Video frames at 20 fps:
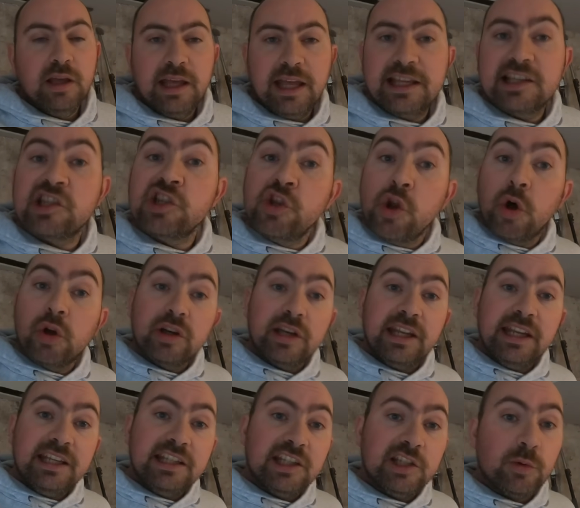is not
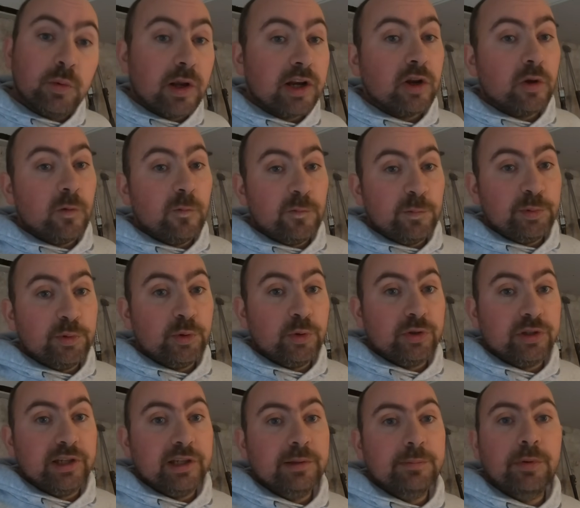needed when
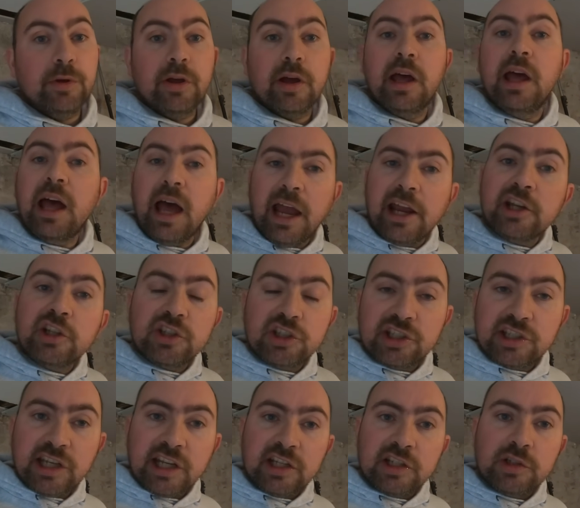overboarding, but I
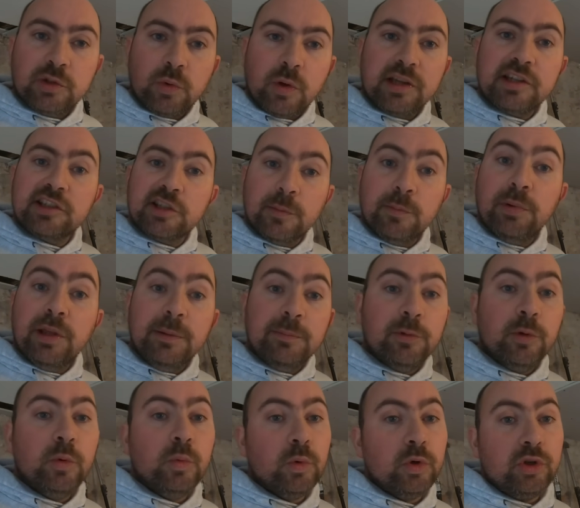understand why some
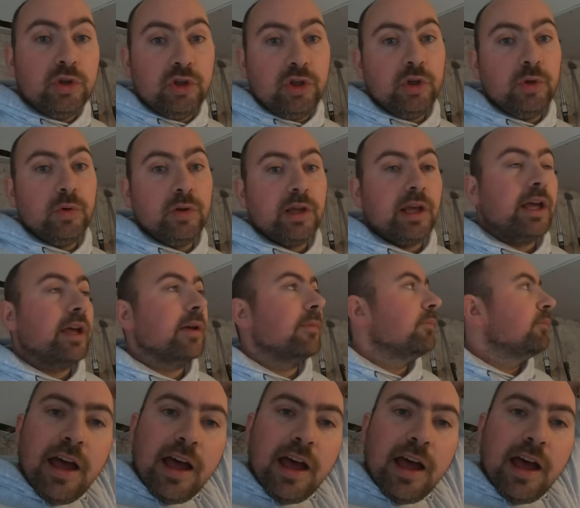people would do that.